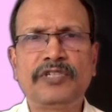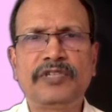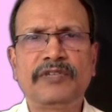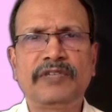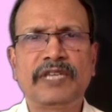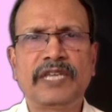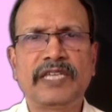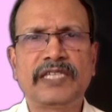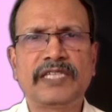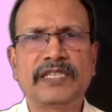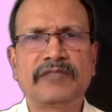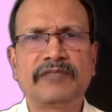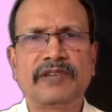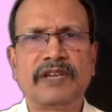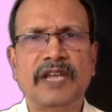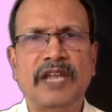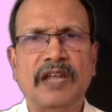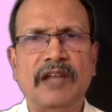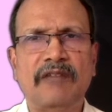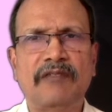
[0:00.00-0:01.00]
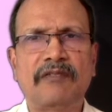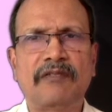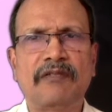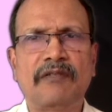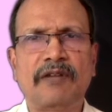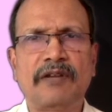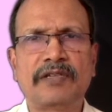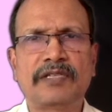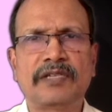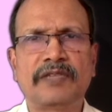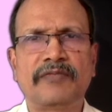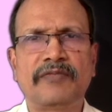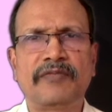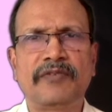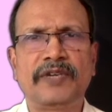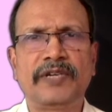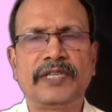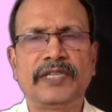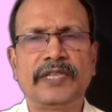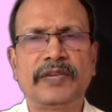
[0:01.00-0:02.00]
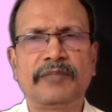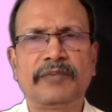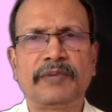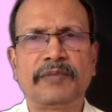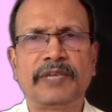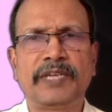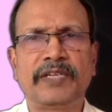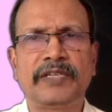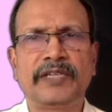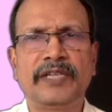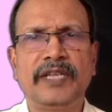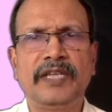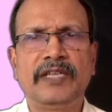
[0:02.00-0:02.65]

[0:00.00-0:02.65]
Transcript: of the cases will have lots of fluid in the abdomen.